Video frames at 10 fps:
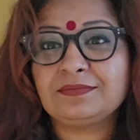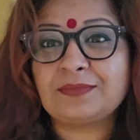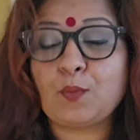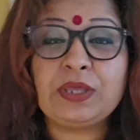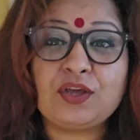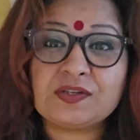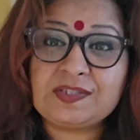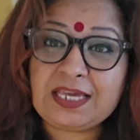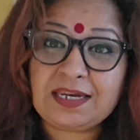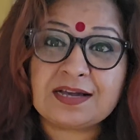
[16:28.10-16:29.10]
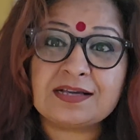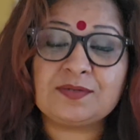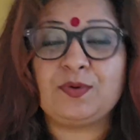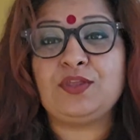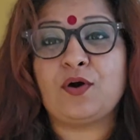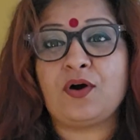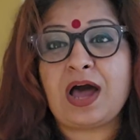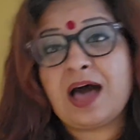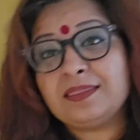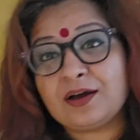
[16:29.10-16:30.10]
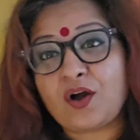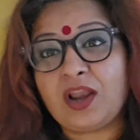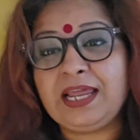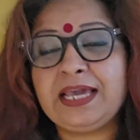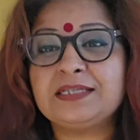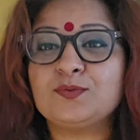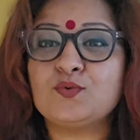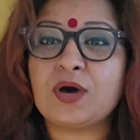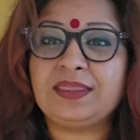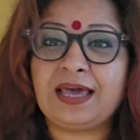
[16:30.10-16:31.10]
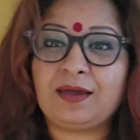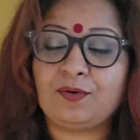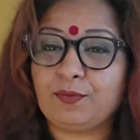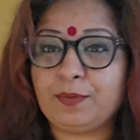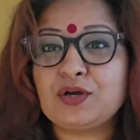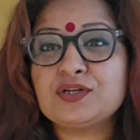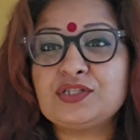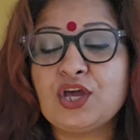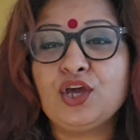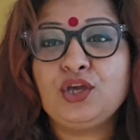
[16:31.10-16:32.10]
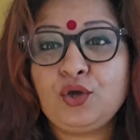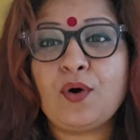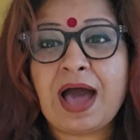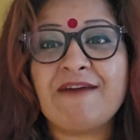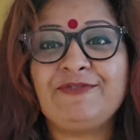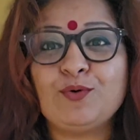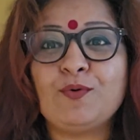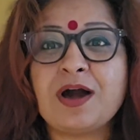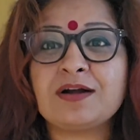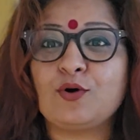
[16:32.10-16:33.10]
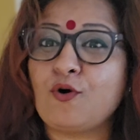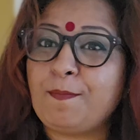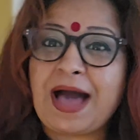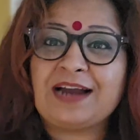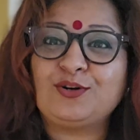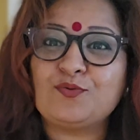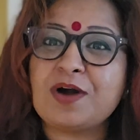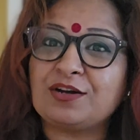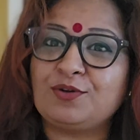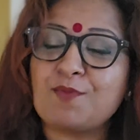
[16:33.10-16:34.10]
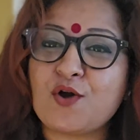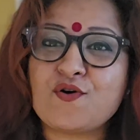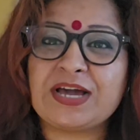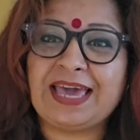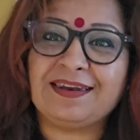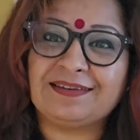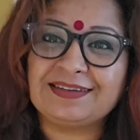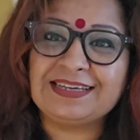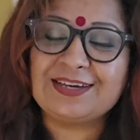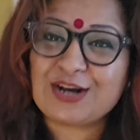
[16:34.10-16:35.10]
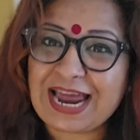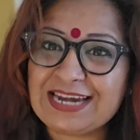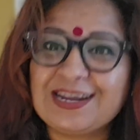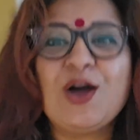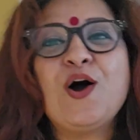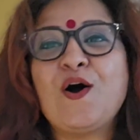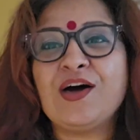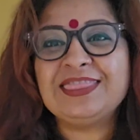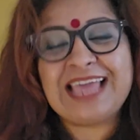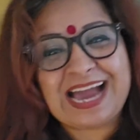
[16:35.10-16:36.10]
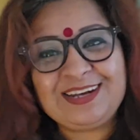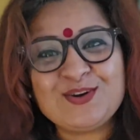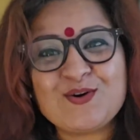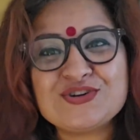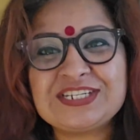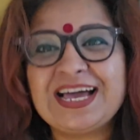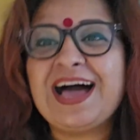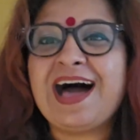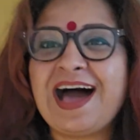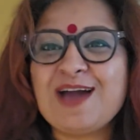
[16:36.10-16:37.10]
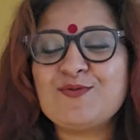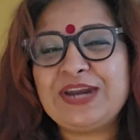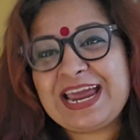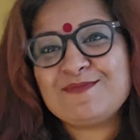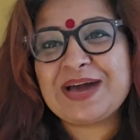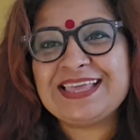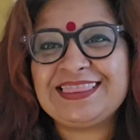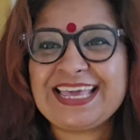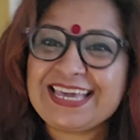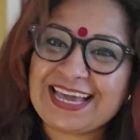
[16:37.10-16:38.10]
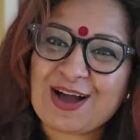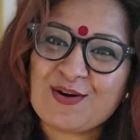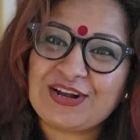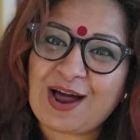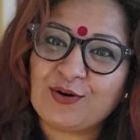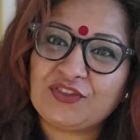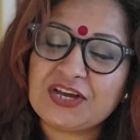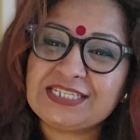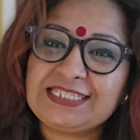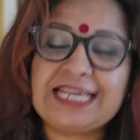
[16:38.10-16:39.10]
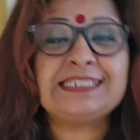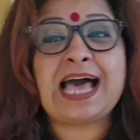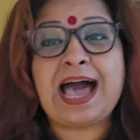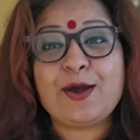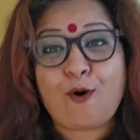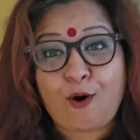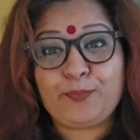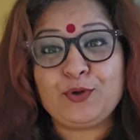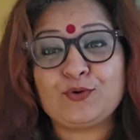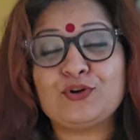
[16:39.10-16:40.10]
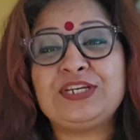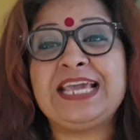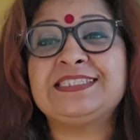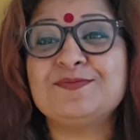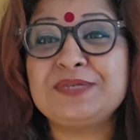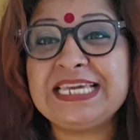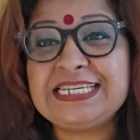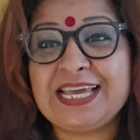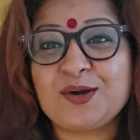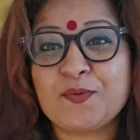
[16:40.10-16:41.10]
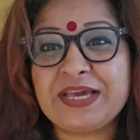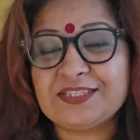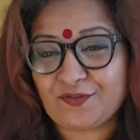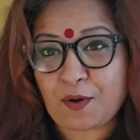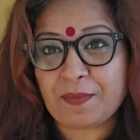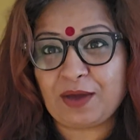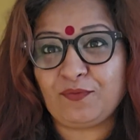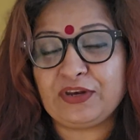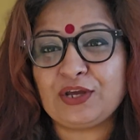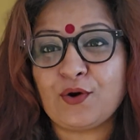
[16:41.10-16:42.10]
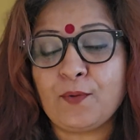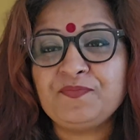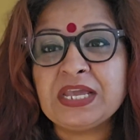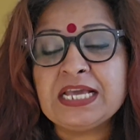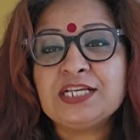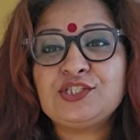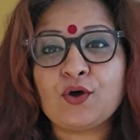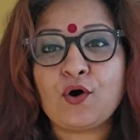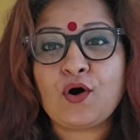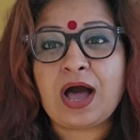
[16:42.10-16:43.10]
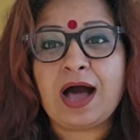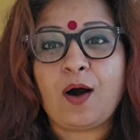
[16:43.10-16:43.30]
with your seniors, with your other colleagues who are there, because you have to work, go back to work tomorrow again, right? On that note, I would end my Thinking Out Loud Thursdays. I hope you could take some key takeaways from my video. So